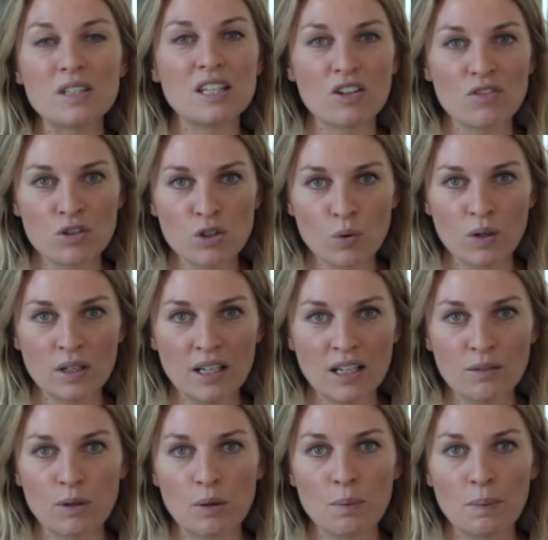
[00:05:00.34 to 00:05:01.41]
sit on the toilet
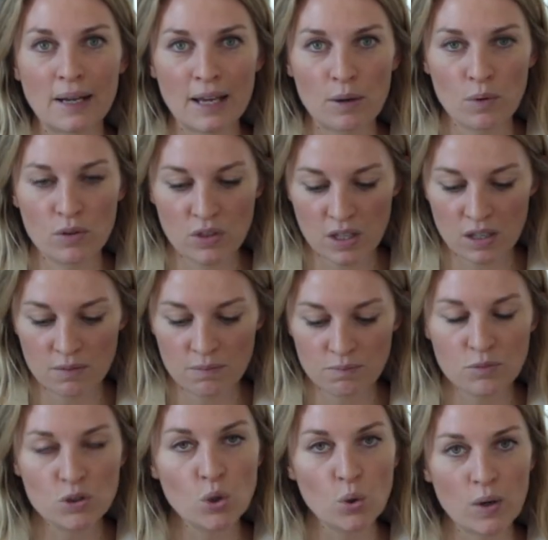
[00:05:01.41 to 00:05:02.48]
and we would play with the
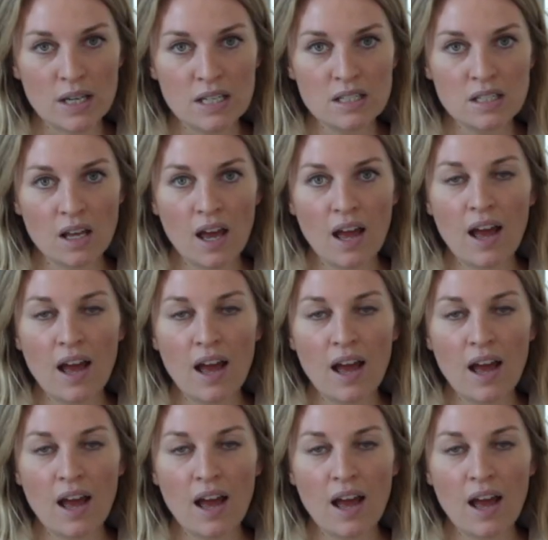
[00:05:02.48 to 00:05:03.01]
toys.